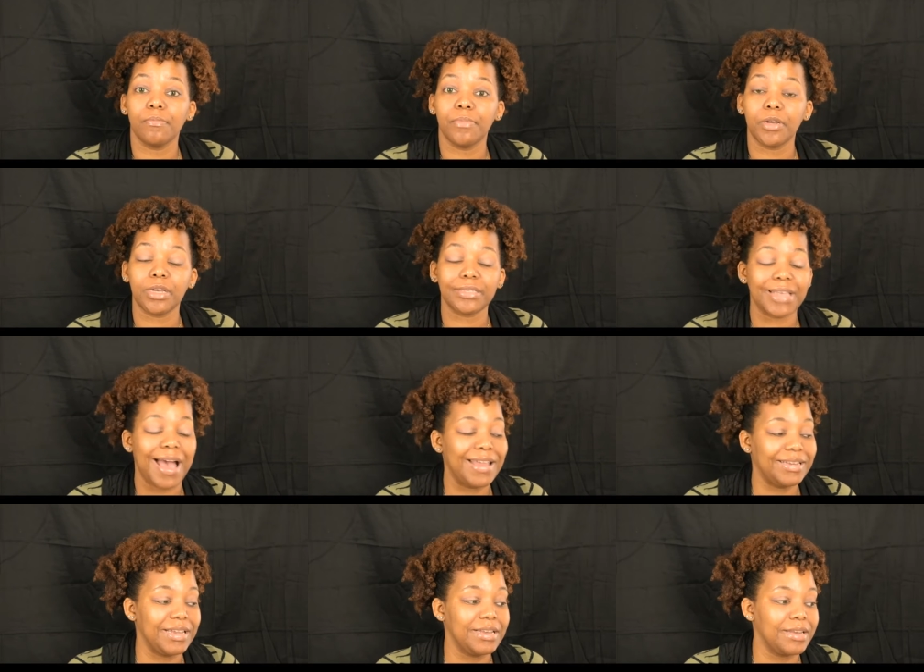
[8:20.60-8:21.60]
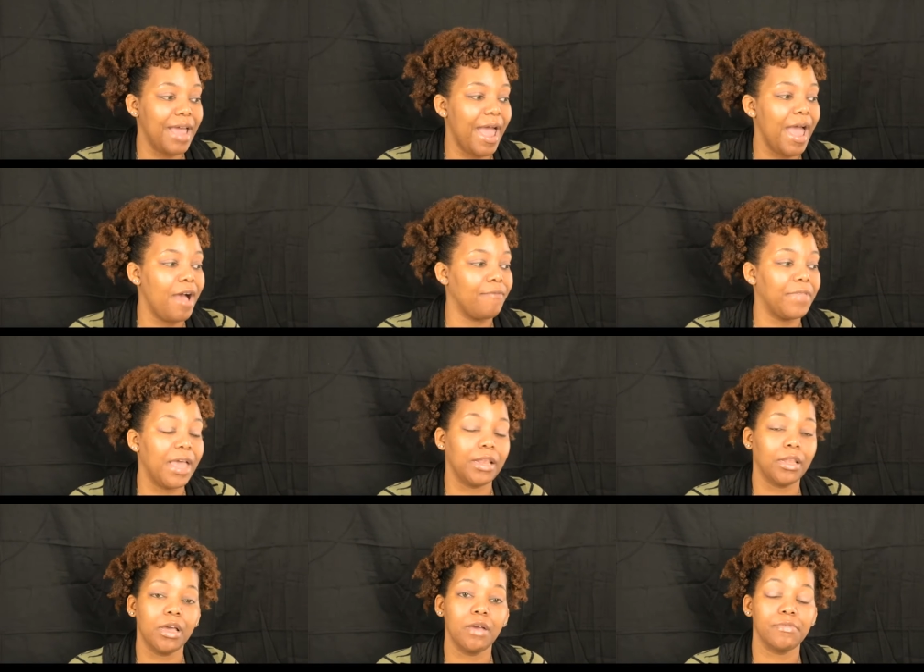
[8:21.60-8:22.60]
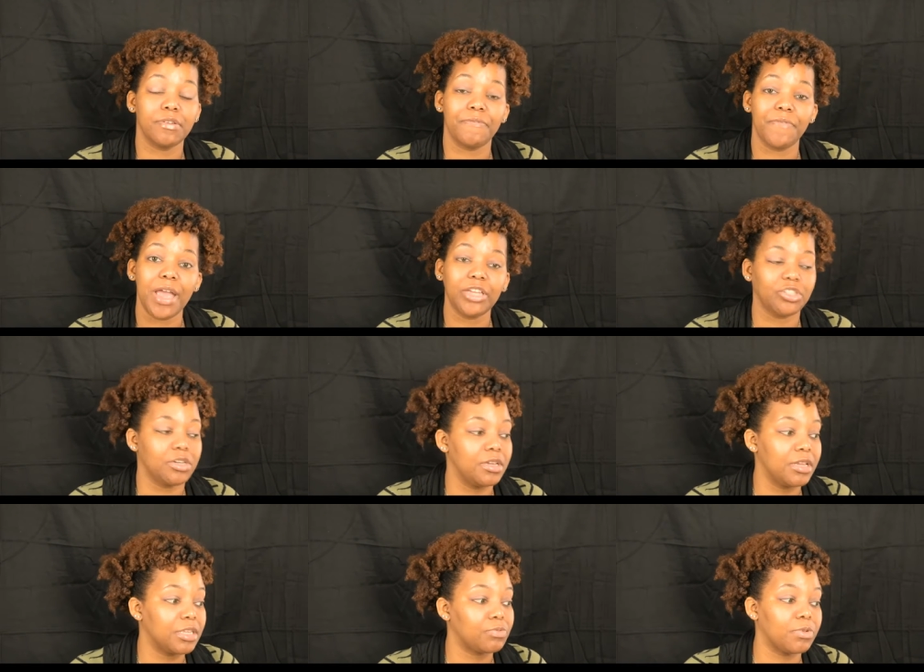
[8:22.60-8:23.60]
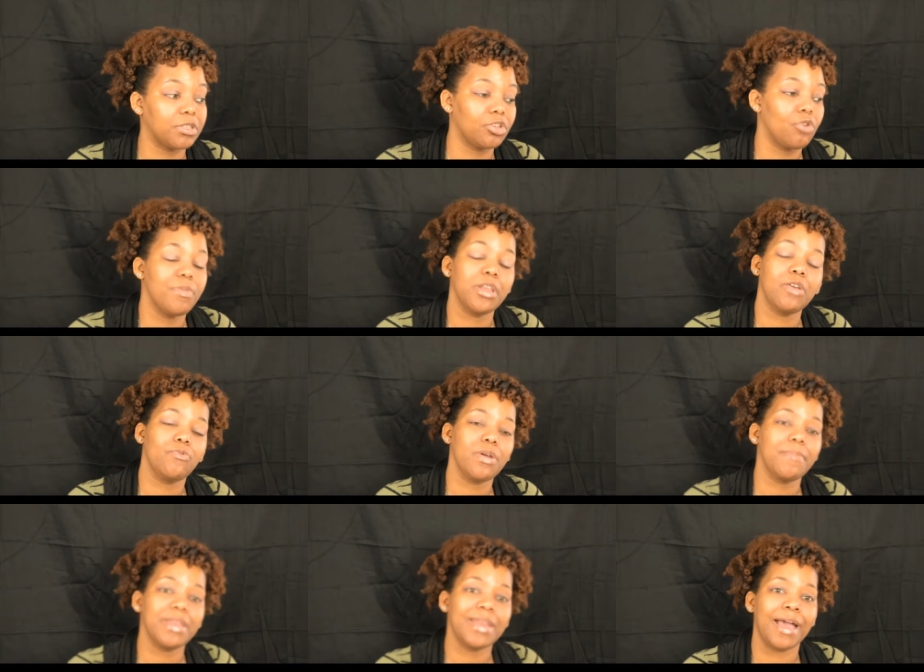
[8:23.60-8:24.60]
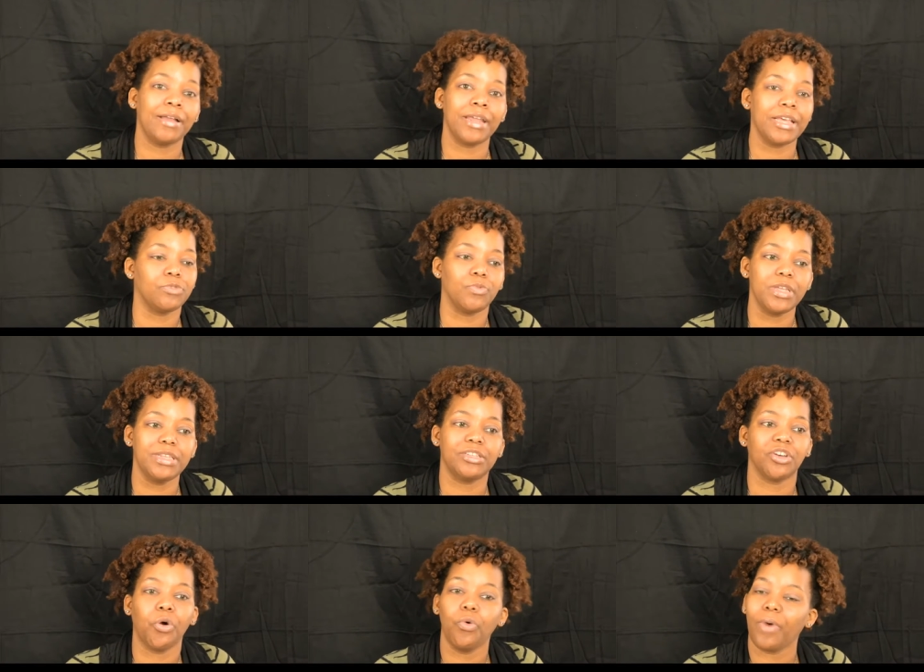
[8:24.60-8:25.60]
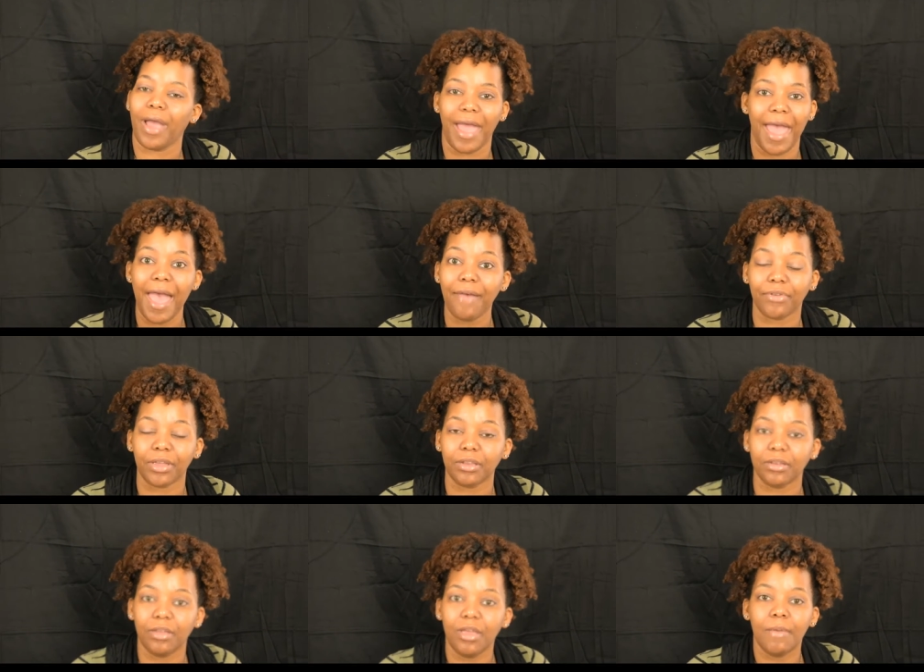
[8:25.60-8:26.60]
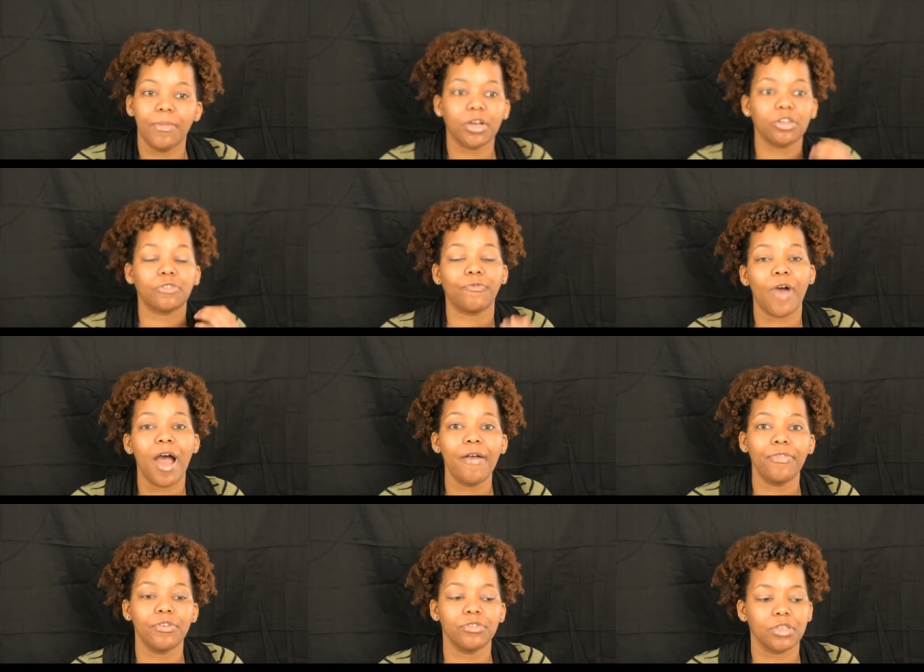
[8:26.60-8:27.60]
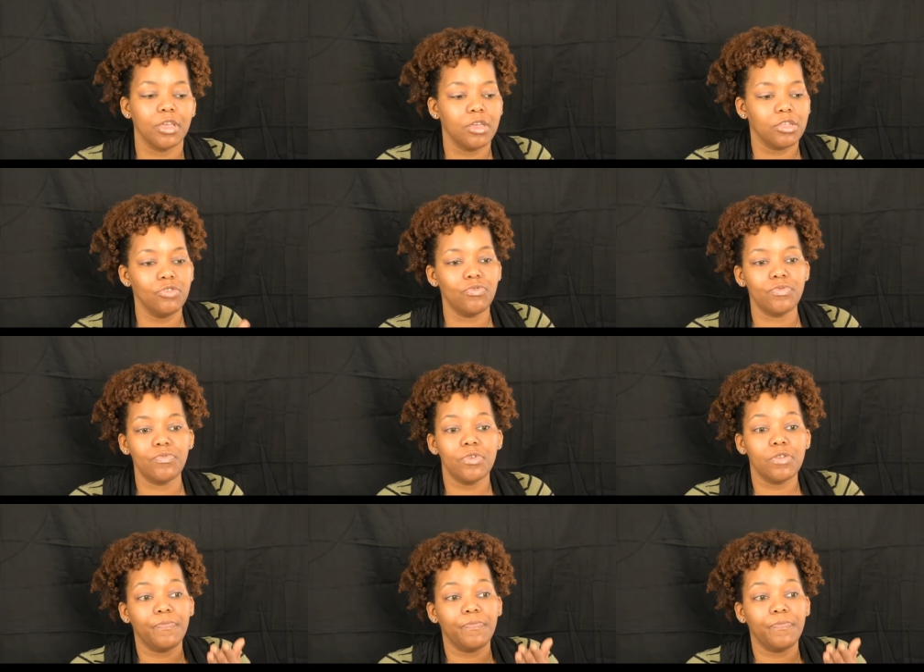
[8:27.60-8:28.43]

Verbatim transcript: because I didn't have that love and affection and that's what so many women nowadays we don't have it because fathers you